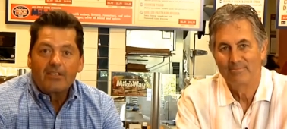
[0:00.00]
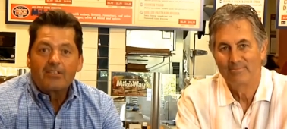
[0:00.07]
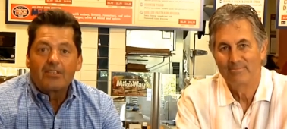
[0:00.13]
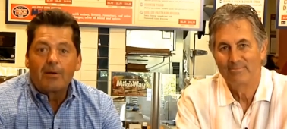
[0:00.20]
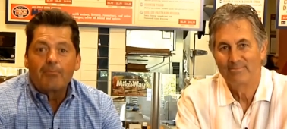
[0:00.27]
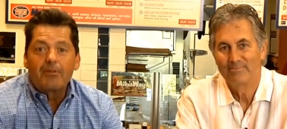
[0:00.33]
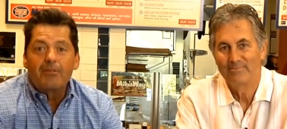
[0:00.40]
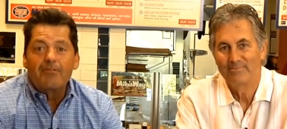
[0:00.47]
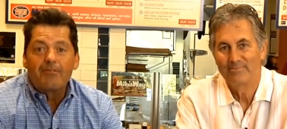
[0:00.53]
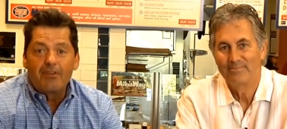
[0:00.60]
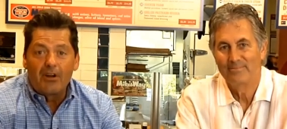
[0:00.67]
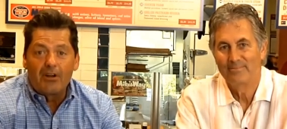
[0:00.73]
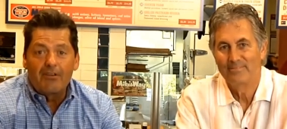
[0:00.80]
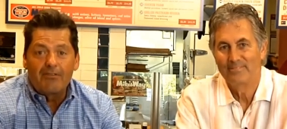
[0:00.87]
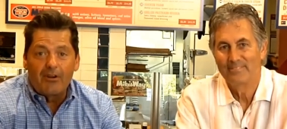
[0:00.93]
Speaker 1: something
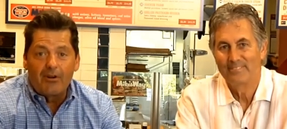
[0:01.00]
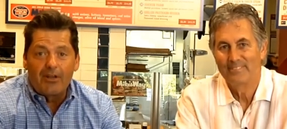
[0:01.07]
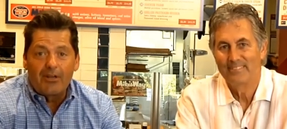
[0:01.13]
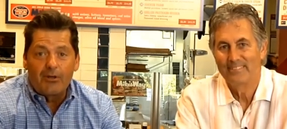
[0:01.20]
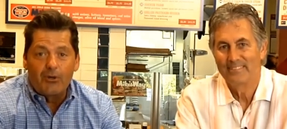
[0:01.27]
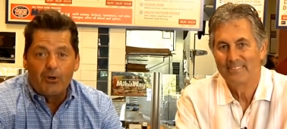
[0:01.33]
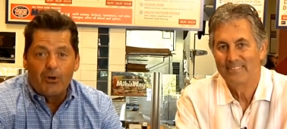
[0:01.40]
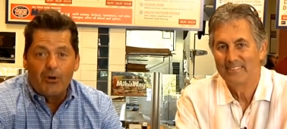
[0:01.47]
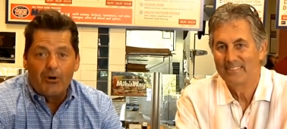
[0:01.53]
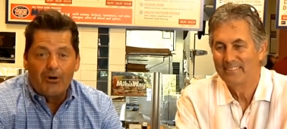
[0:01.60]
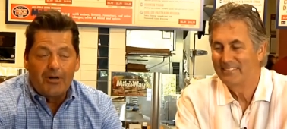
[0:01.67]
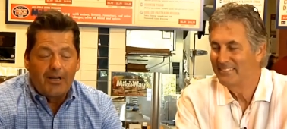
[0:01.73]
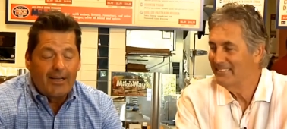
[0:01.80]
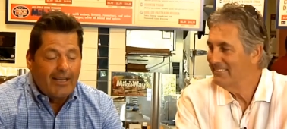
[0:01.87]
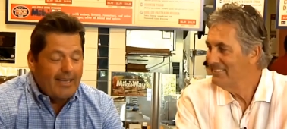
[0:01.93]
very, very
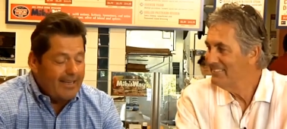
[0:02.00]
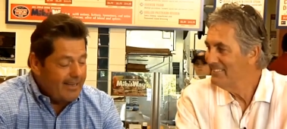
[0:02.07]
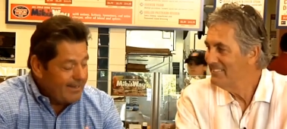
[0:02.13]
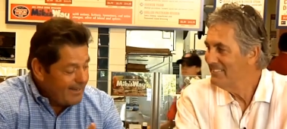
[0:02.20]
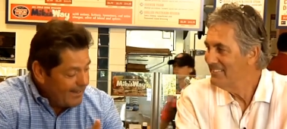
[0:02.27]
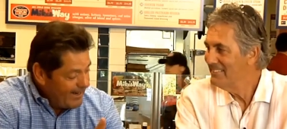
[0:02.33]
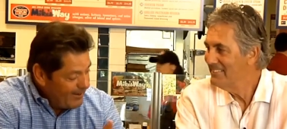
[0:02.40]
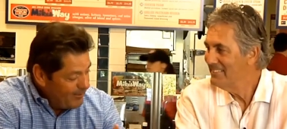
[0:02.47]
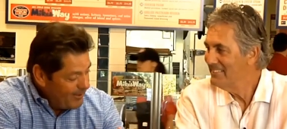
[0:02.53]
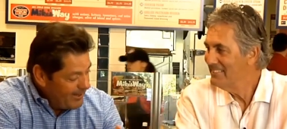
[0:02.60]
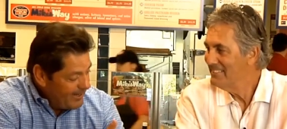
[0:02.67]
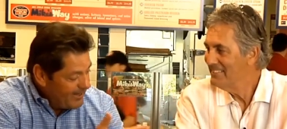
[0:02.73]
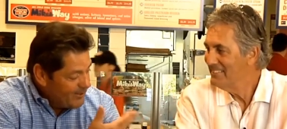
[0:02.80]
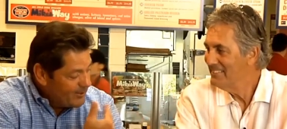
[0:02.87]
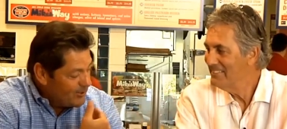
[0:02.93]
cool. And I
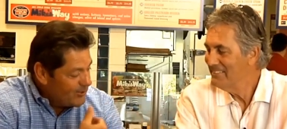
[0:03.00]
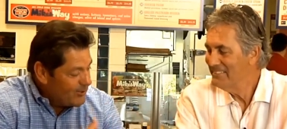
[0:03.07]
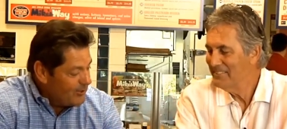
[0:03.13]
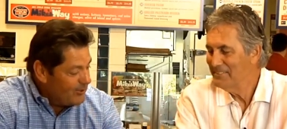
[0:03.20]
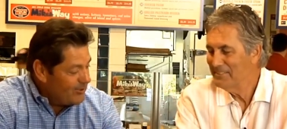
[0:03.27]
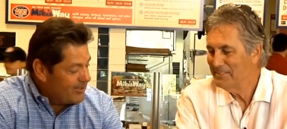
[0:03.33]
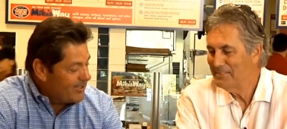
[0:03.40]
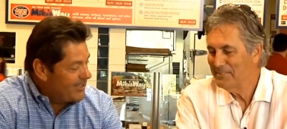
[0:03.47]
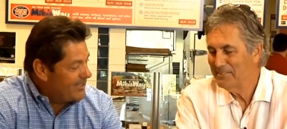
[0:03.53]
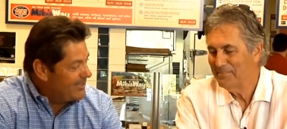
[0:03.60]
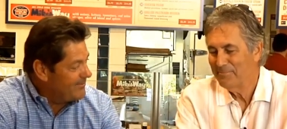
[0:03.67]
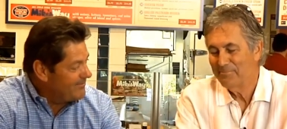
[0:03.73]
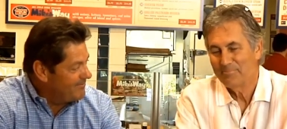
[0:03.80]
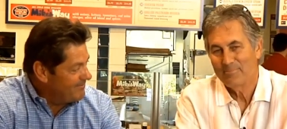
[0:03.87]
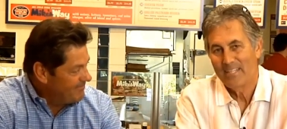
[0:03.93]
want to
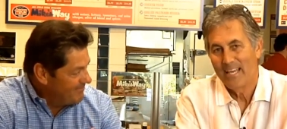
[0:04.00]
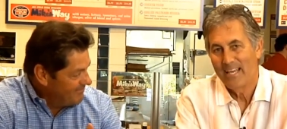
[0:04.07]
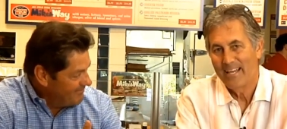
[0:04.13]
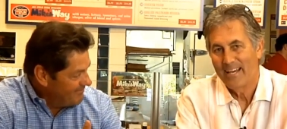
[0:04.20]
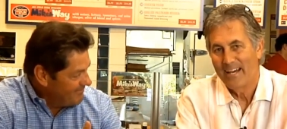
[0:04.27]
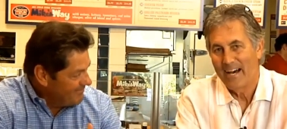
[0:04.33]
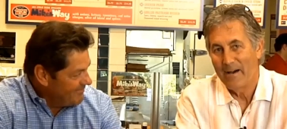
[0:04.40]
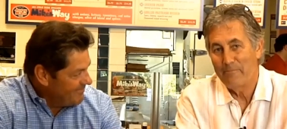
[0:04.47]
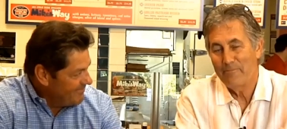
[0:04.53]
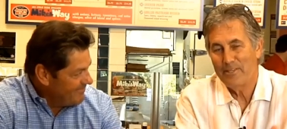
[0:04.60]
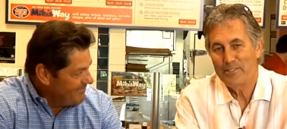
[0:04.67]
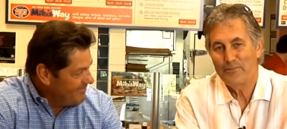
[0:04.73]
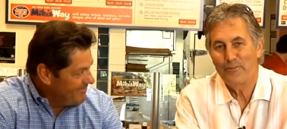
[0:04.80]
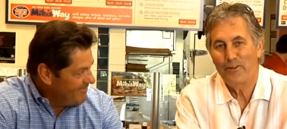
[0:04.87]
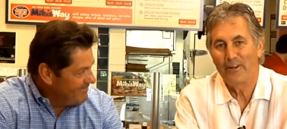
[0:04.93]
introduce...
Speaker 2: I'm
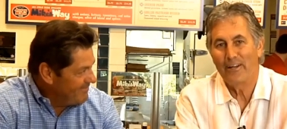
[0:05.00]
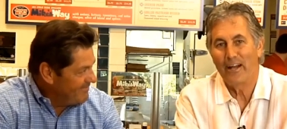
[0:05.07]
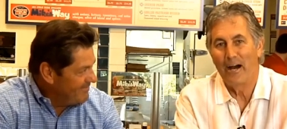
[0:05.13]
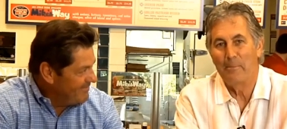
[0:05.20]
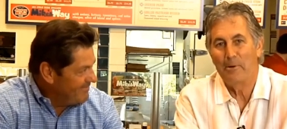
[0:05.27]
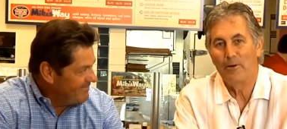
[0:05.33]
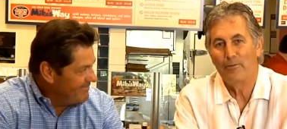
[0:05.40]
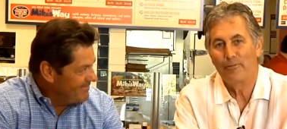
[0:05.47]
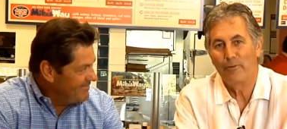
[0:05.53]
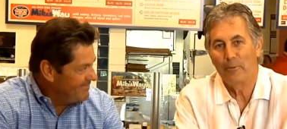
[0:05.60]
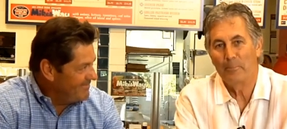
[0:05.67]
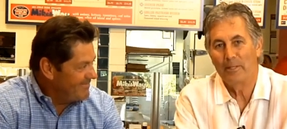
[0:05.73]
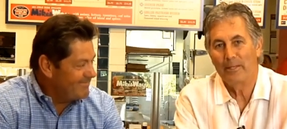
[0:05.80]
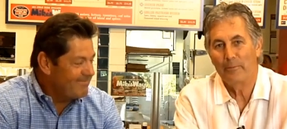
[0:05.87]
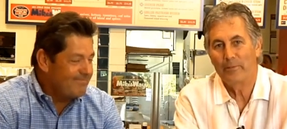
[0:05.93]
Vince Ferragamo,
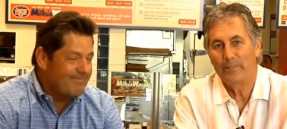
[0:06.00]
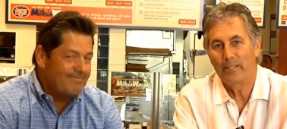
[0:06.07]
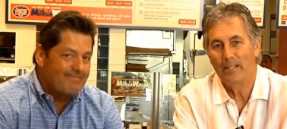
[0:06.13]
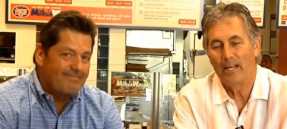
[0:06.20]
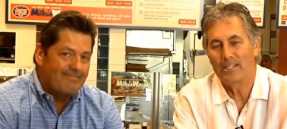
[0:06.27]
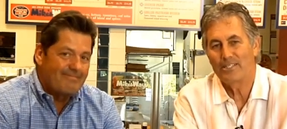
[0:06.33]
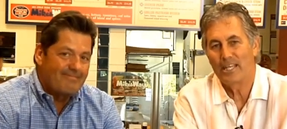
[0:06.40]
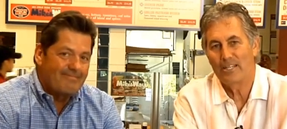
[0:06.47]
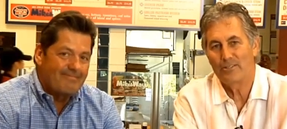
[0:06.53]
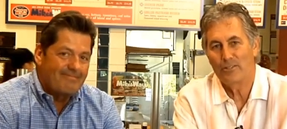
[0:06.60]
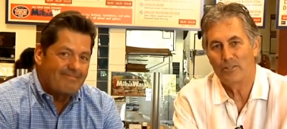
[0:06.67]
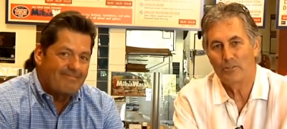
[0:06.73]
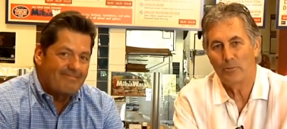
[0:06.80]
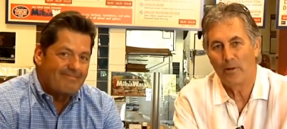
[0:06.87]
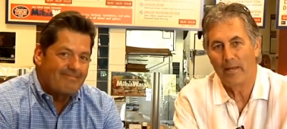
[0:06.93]
formerly with the Los
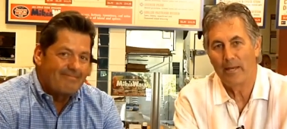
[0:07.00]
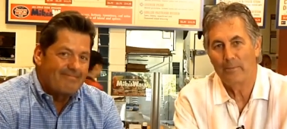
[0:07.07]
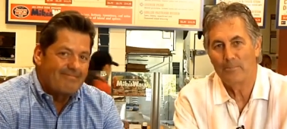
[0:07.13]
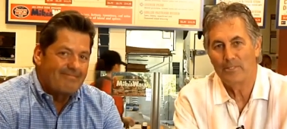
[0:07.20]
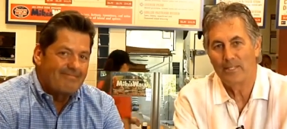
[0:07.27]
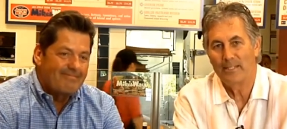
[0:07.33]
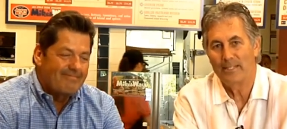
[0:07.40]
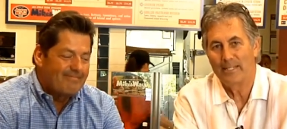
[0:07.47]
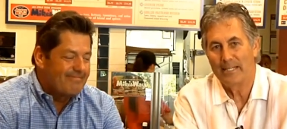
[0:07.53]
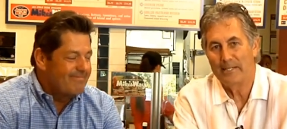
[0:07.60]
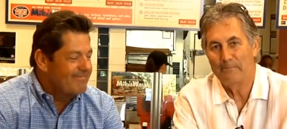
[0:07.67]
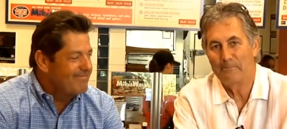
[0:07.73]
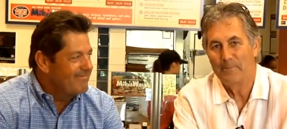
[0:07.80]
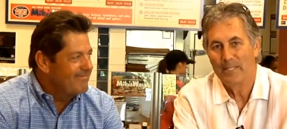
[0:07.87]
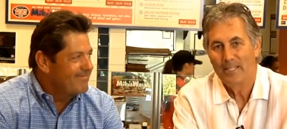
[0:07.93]
Angeles Rams, and
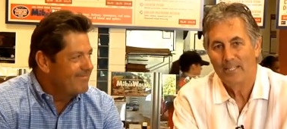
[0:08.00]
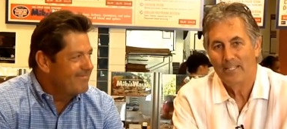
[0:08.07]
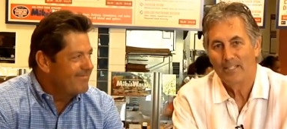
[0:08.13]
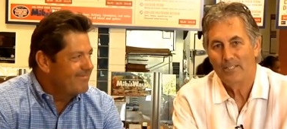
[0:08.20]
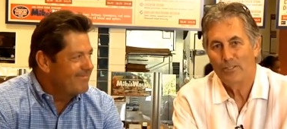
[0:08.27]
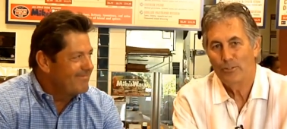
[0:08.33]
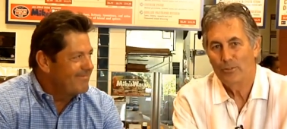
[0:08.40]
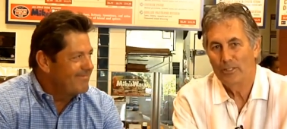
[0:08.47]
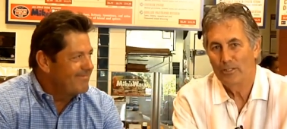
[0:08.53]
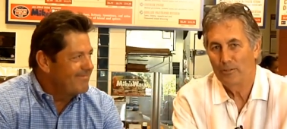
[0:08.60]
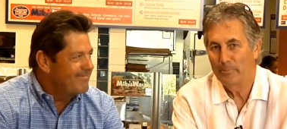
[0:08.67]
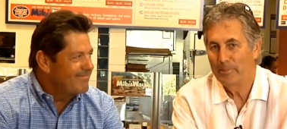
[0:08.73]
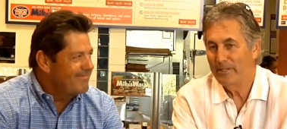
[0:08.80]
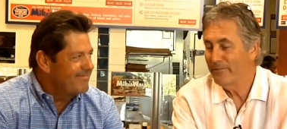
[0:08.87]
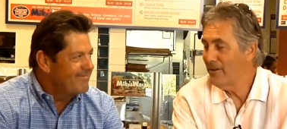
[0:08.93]
I do a
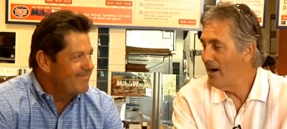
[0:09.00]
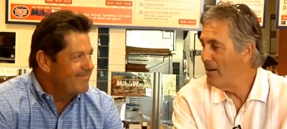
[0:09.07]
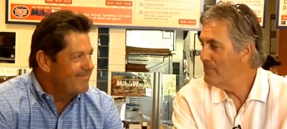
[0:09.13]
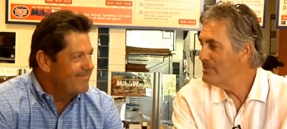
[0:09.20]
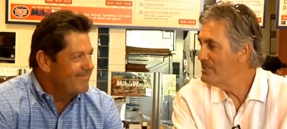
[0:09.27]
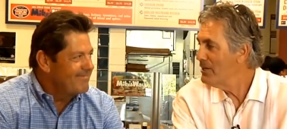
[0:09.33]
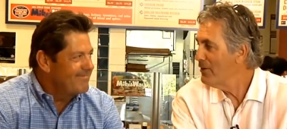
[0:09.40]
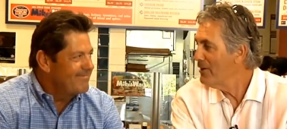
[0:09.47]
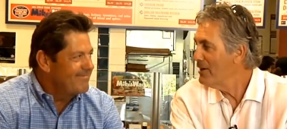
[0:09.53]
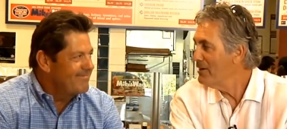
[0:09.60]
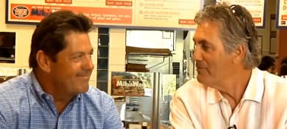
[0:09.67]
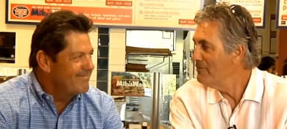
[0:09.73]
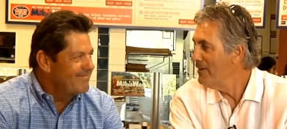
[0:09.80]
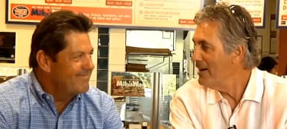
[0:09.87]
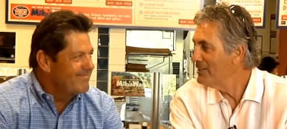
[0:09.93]
little bit of
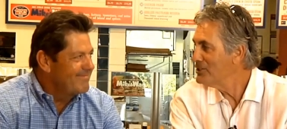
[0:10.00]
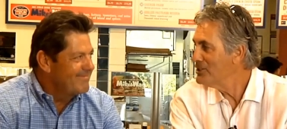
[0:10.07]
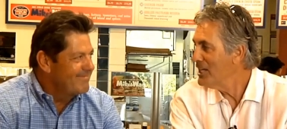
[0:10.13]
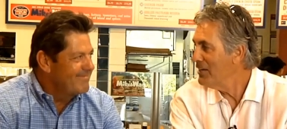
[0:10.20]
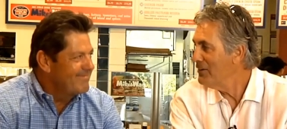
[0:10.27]
commentary on Fox